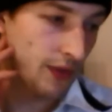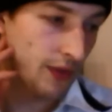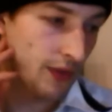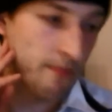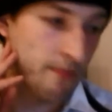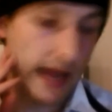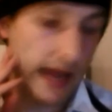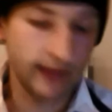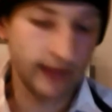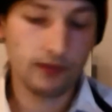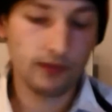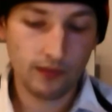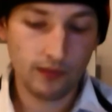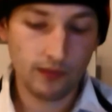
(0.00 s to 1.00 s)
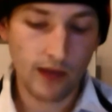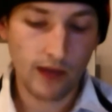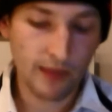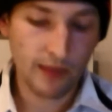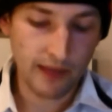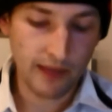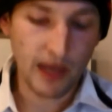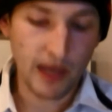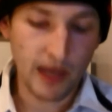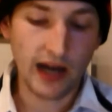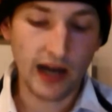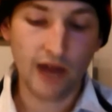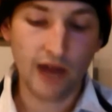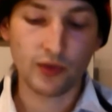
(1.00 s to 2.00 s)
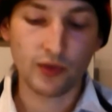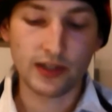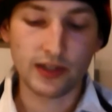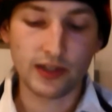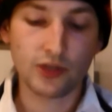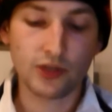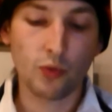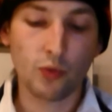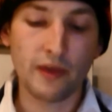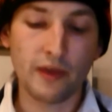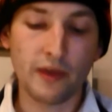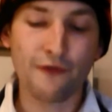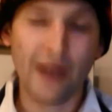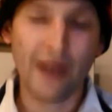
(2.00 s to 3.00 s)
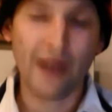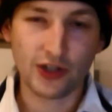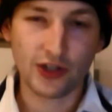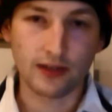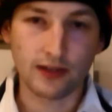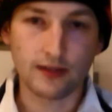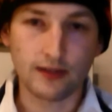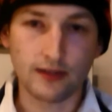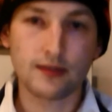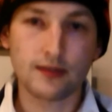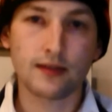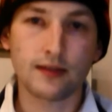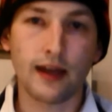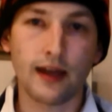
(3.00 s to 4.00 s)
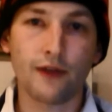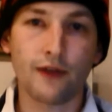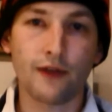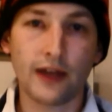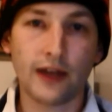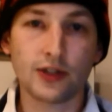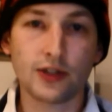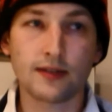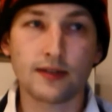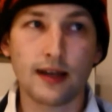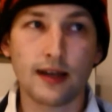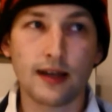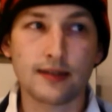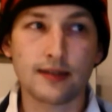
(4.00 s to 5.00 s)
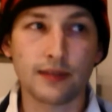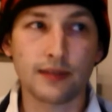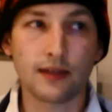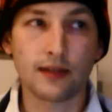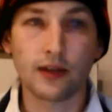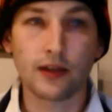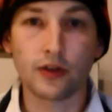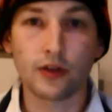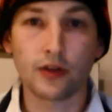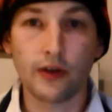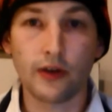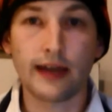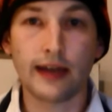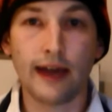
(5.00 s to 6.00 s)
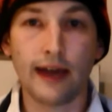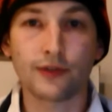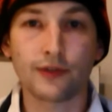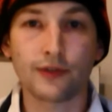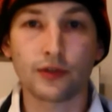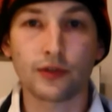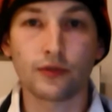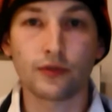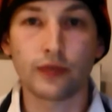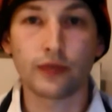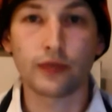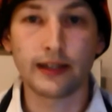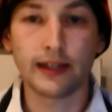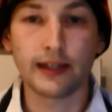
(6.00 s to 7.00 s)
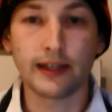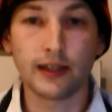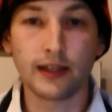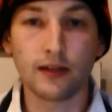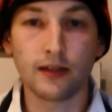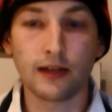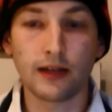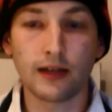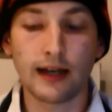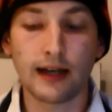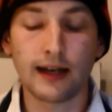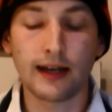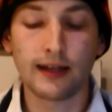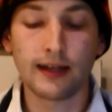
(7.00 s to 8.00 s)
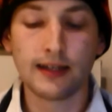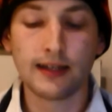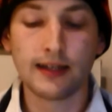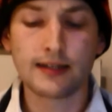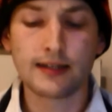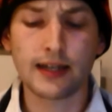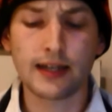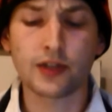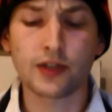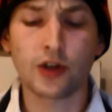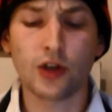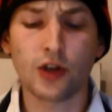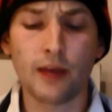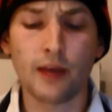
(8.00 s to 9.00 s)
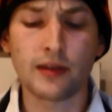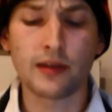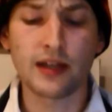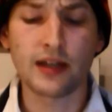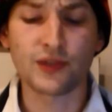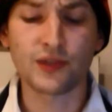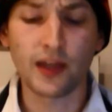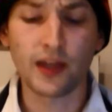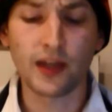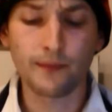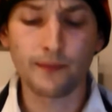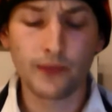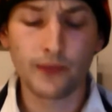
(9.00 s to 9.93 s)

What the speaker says: The main part after religion will be factions. Now, factions are something that you're going to have to really take your time and develop.